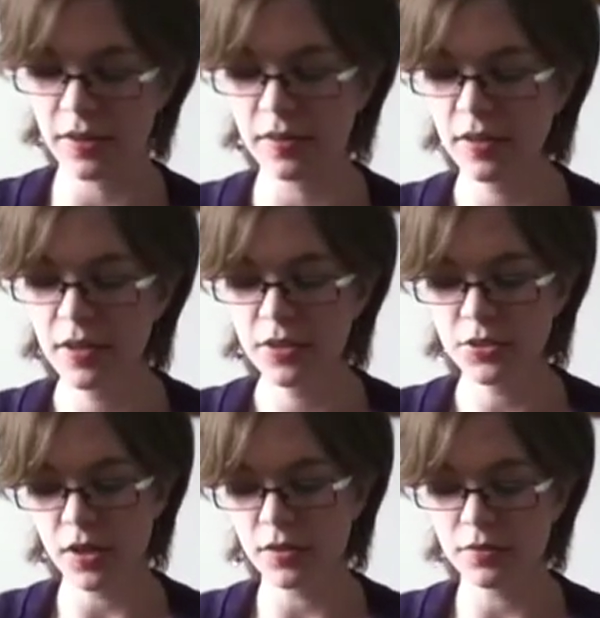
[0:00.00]
And
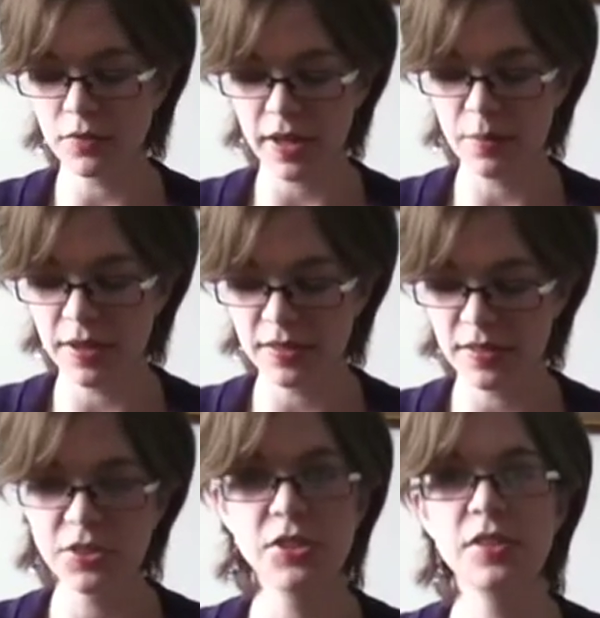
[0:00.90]
John recommends
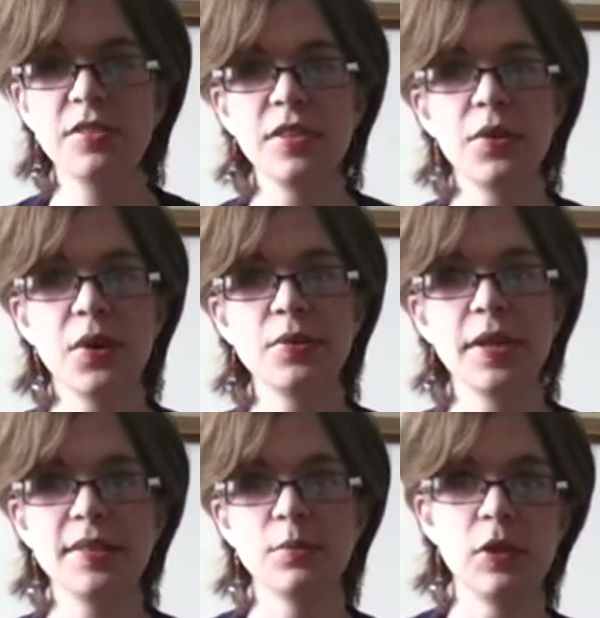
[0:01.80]
that she, you know, go
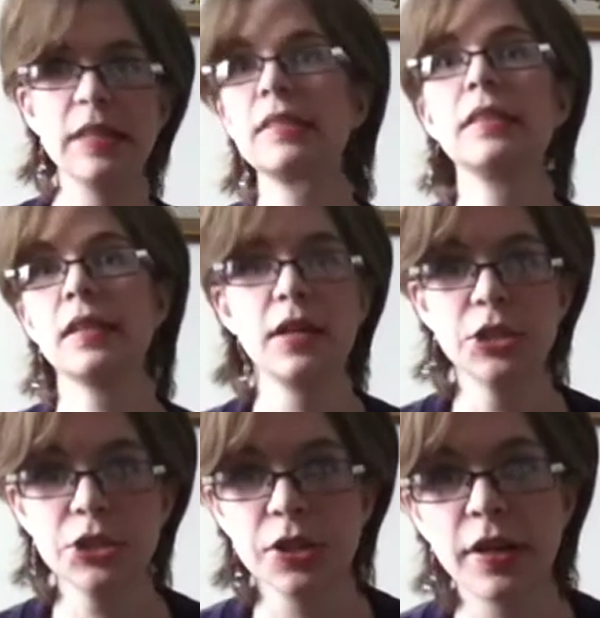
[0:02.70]
take some rest in the
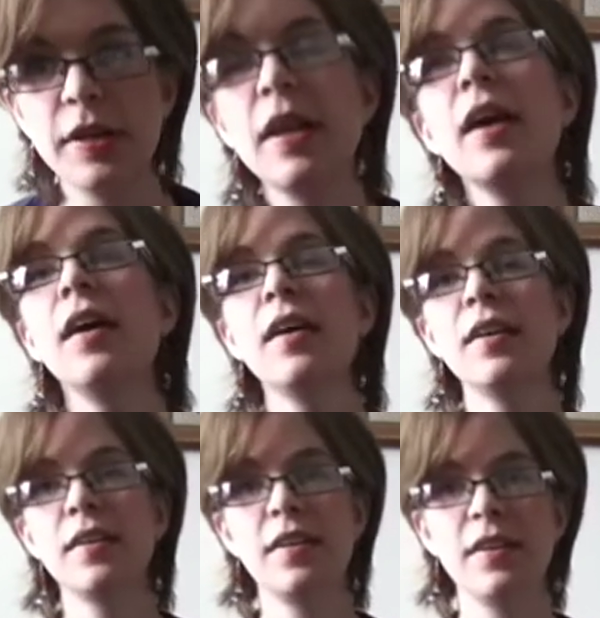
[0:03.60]
country. And
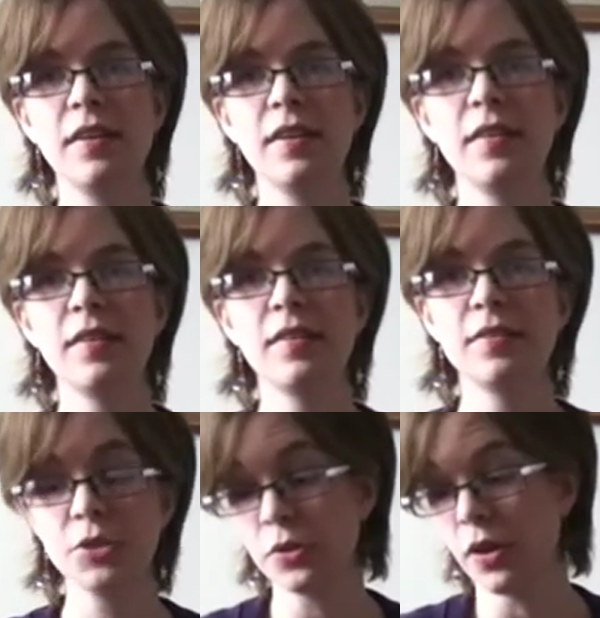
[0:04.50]
he,
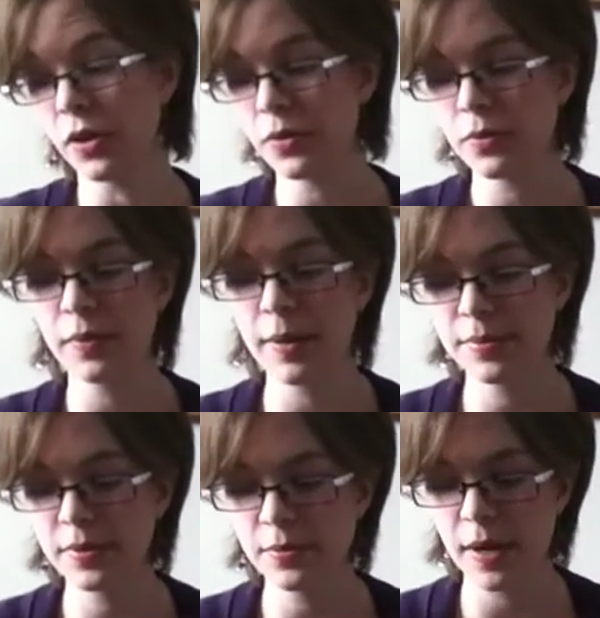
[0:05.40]
Sherlock,
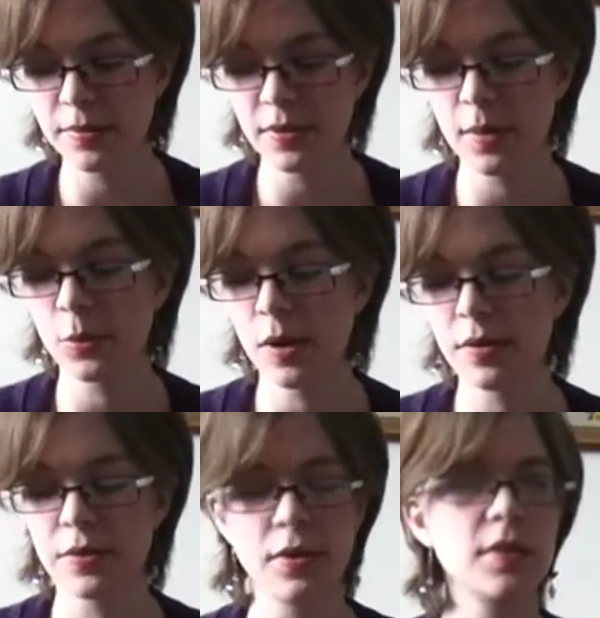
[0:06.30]
wraps, wraps his arm
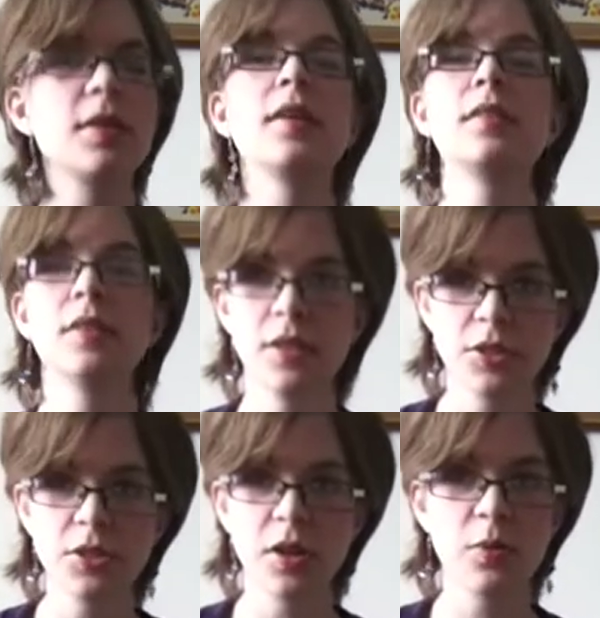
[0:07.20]
around her and said,
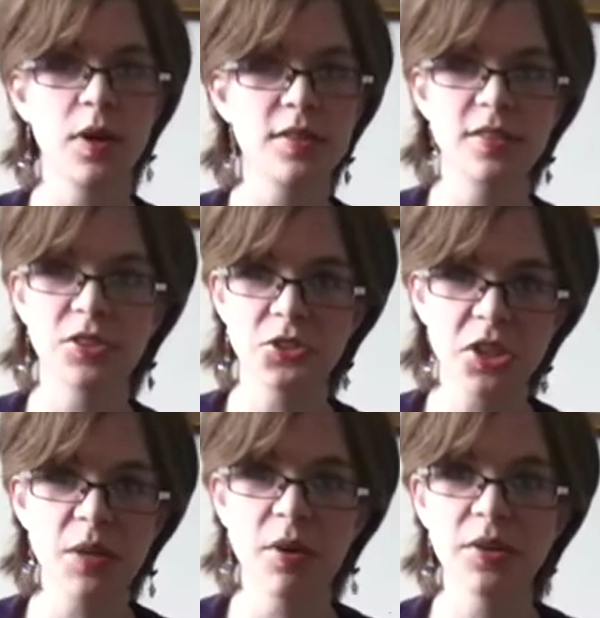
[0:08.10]
John Watson,
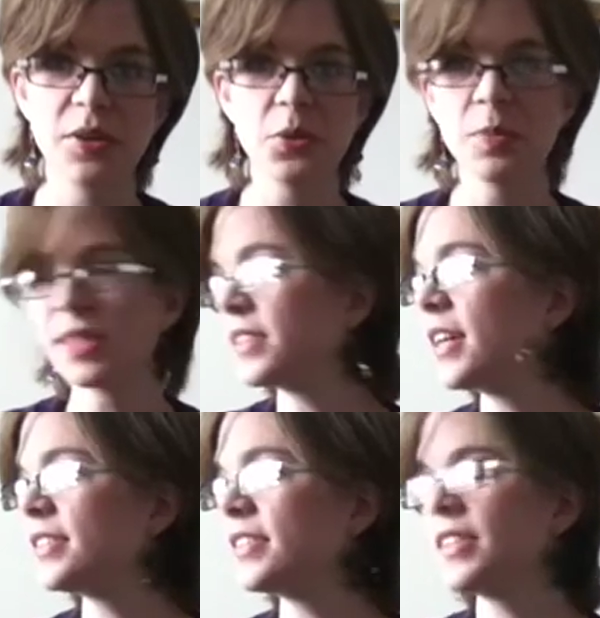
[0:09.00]
shame on you. Mrs.
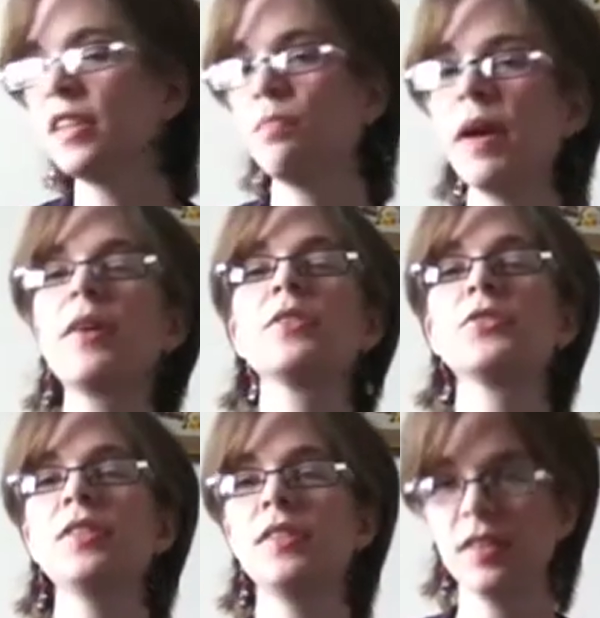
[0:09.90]
Hudson leave Baker
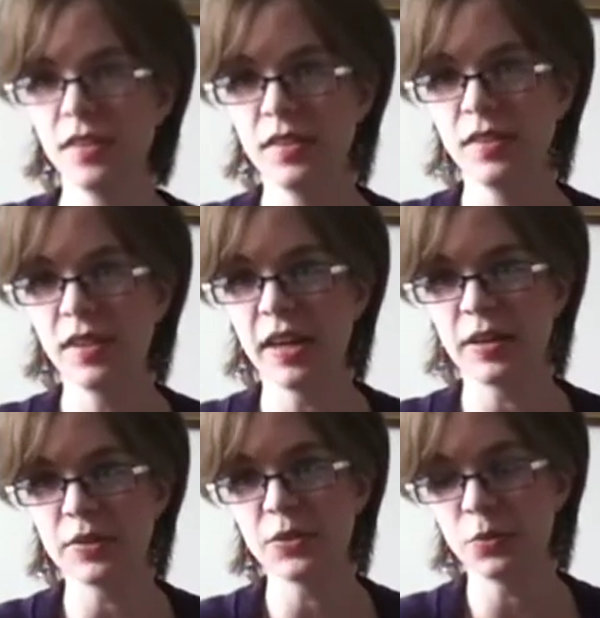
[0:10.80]
Street,
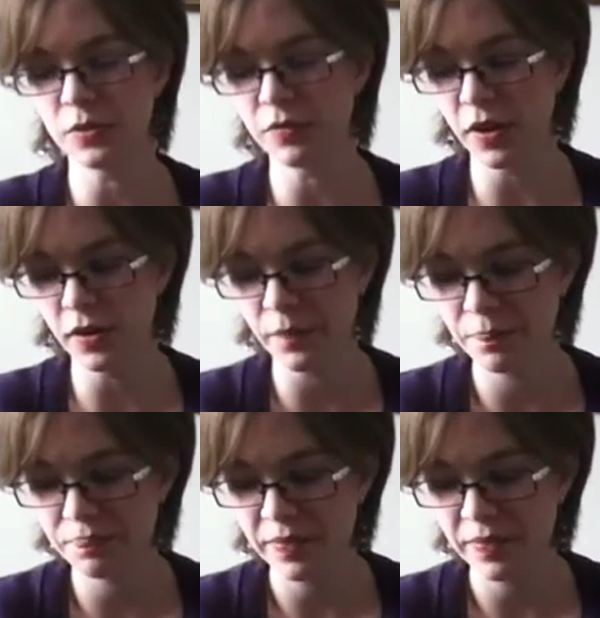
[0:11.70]
England would fall.